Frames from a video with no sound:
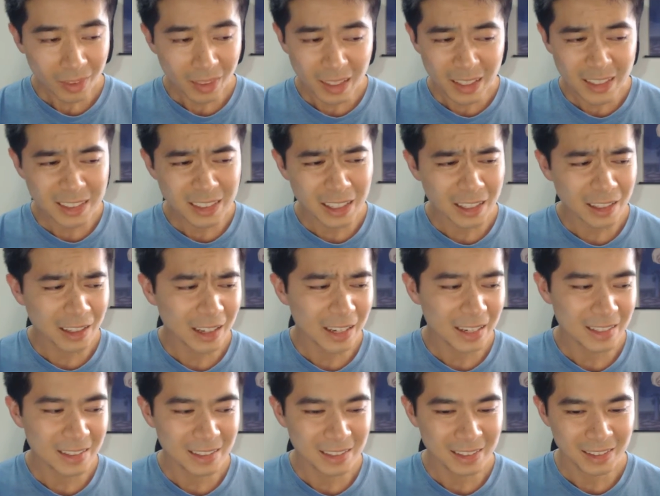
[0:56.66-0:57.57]
things I
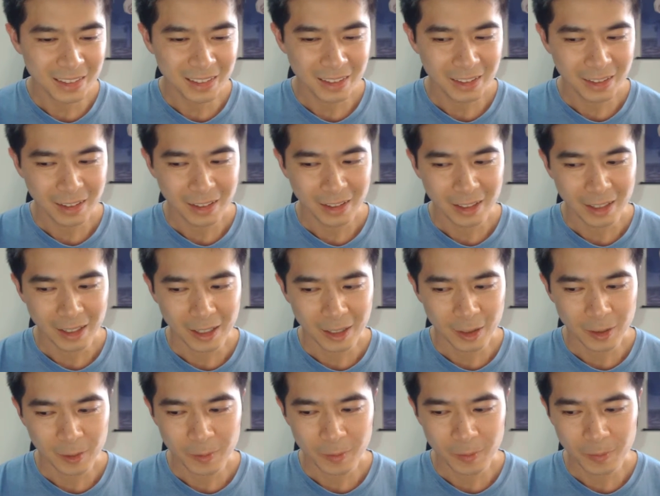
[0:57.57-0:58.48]
liked,
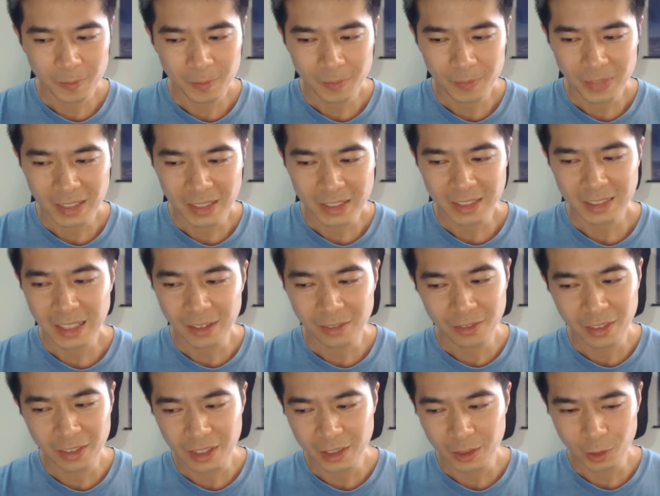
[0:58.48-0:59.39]
and just
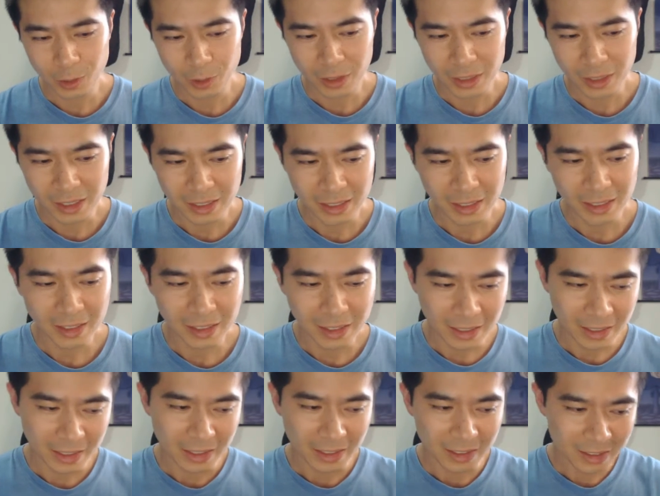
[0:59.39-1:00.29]
have fun drawing it, and
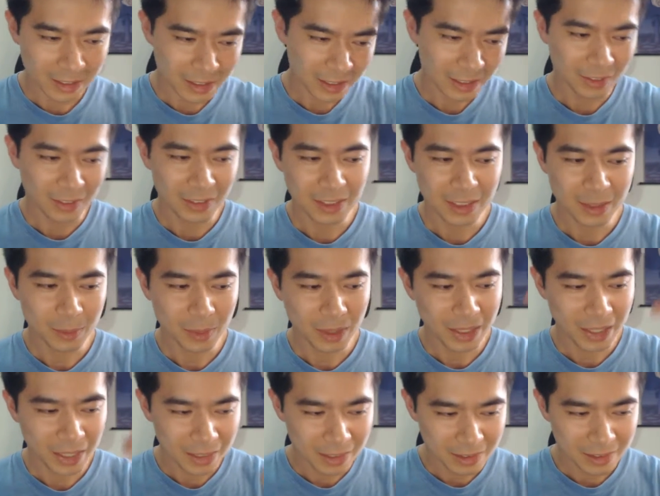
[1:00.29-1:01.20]
like if it's in
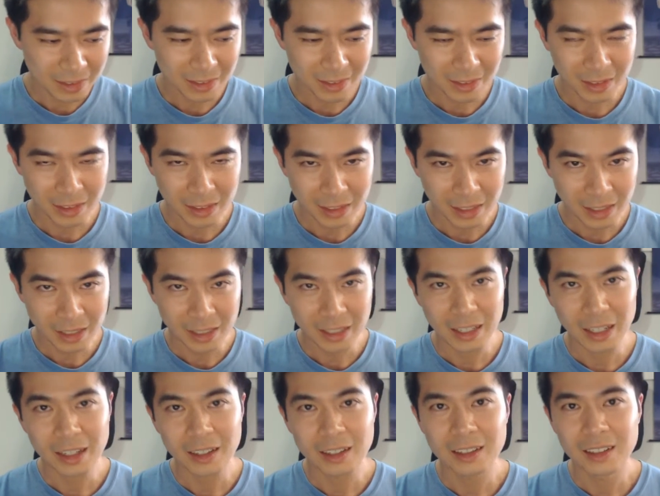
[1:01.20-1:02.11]
my head, just kind of get
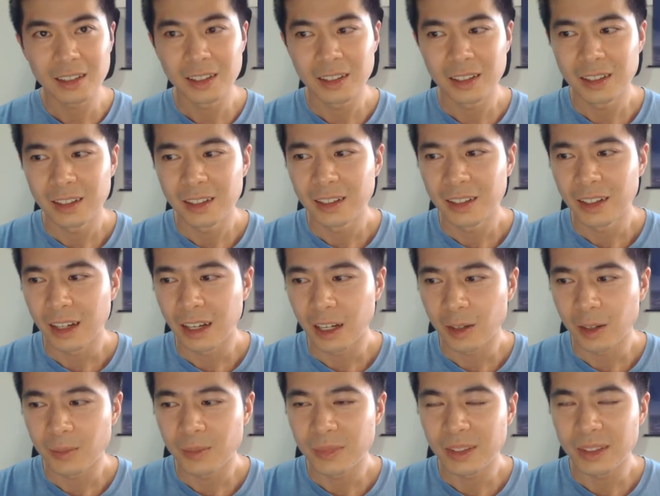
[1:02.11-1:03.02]
it out.
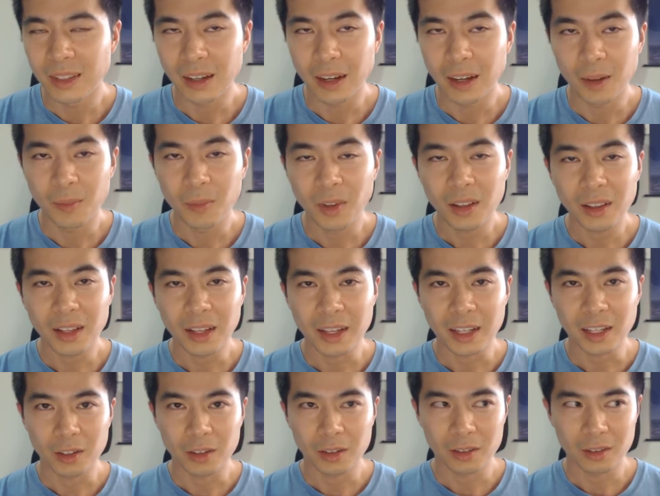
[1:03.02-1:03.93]
I'm not
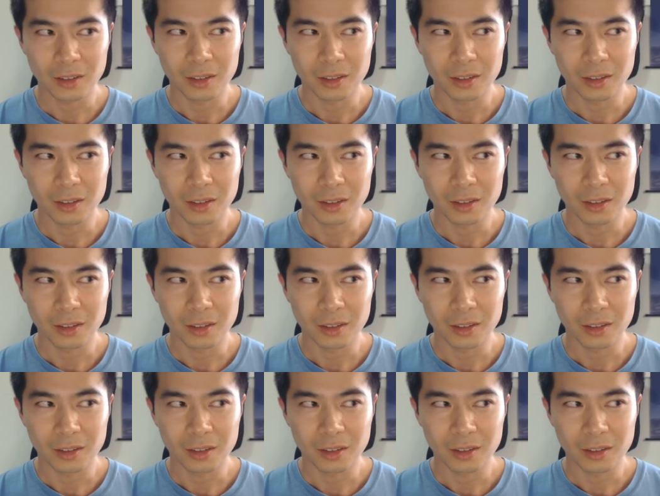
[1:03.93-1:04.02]
like